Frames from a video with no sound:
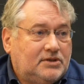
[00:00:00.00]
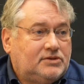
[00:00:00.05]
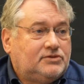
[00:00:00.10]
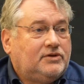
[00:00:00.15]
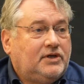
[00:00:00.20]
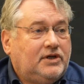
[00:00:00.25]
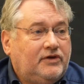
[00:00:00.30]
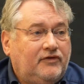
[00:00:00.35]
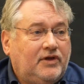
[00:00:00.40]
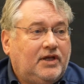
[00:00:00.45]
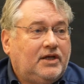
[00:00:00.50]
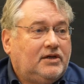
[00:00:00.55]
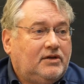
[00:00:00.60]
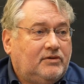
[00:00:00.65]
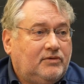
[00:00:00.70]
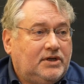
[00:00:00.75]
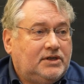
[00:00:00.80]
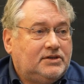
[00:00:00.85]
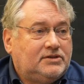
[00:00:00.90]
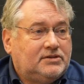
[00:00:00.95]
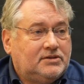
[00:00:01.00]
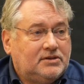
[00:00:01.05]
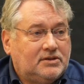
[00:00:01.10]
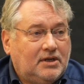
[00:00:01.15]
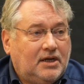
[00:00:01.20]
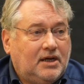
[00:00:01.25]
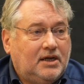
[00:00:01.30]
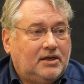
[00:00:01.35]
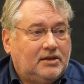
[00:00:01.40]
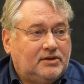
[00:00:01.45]
to evaluate
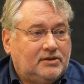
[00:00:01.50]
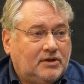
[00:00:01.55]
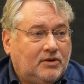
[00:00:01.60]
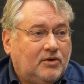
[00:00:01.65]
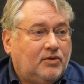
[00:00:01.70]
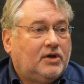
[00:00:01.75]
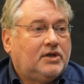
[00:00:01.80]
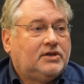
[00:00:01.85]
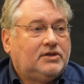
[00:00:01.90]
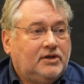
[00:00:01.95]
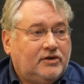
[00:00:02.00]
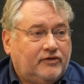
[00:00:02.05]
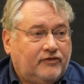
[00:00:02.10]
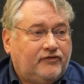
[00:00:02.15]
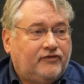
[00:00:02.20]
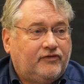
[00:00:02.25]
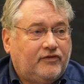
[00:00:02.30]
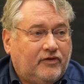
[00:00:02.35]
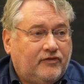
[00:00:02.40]
the quality of